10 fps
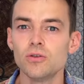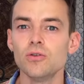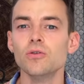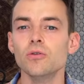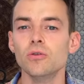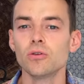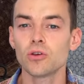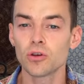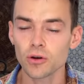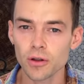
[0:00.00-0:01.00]
to
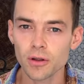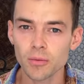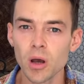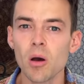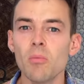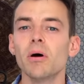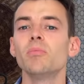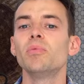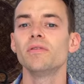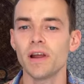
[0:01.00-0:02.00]
cure them
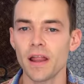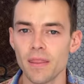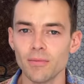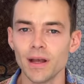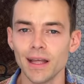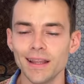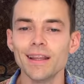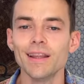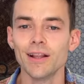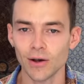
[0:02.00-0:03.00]
but prevent them
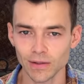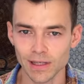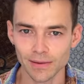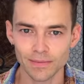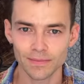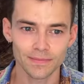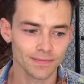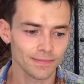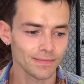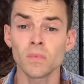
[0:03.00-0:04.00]
in the long term.
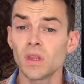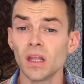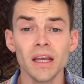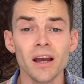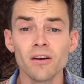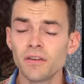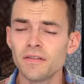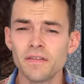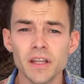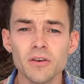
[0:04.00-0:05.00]
The layout for the
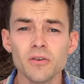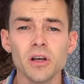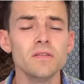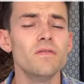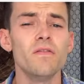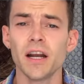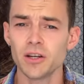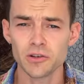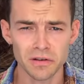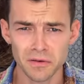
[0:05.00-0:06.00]
video is very
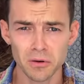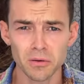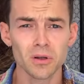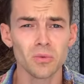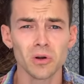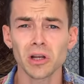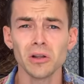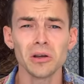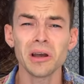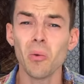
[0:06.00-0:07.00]
straightforward. We're going to
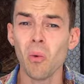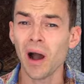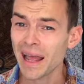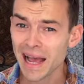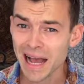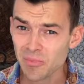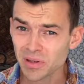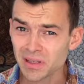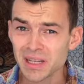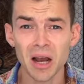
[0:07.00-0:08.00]
look at why it
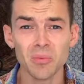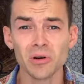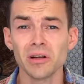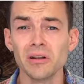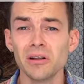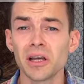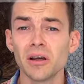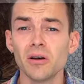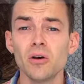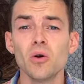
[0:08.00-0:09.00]
happens and we're going to look
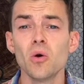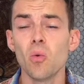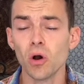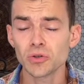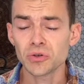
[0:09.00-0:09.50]
at what